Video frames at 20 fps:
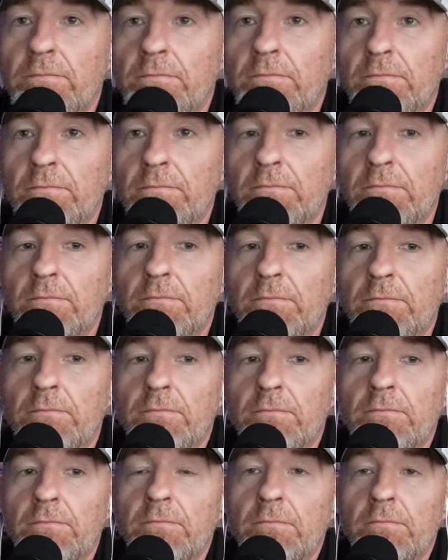
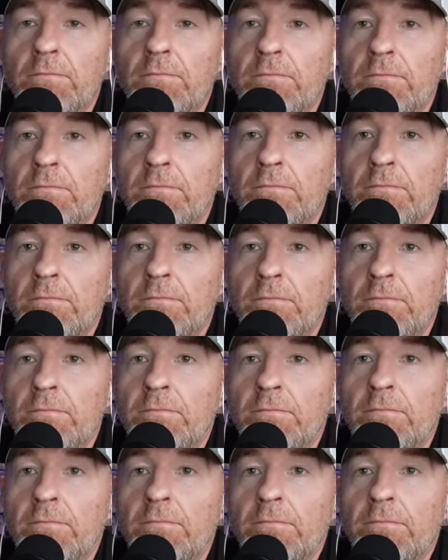
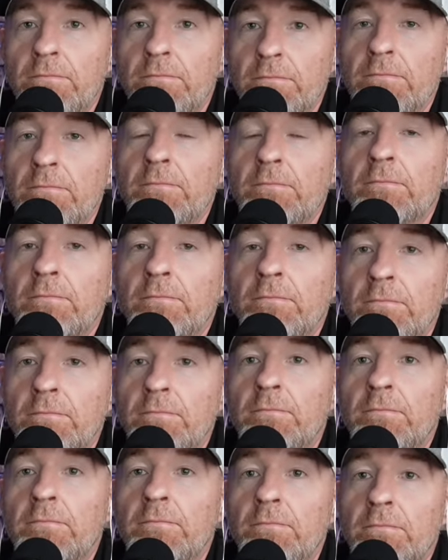
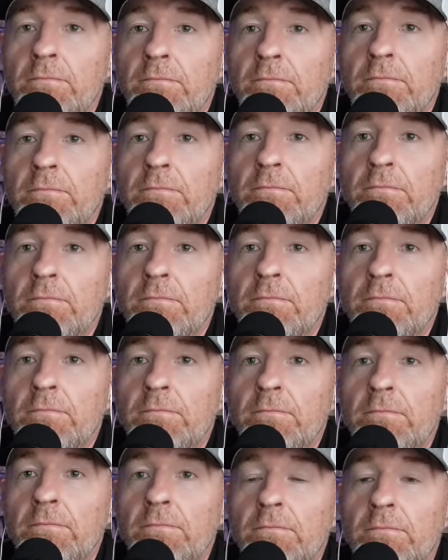
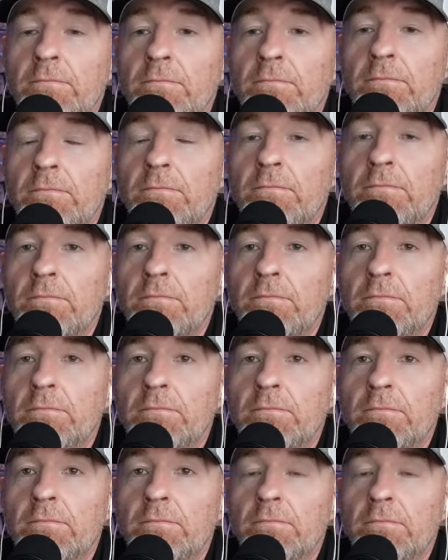
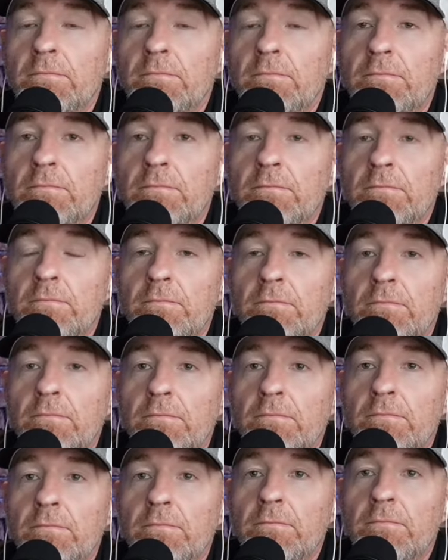
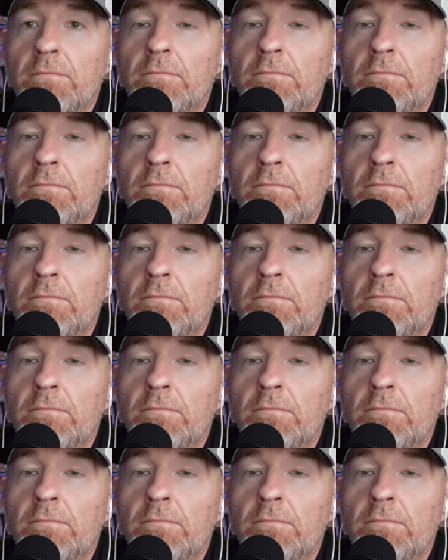The person shown says nothing.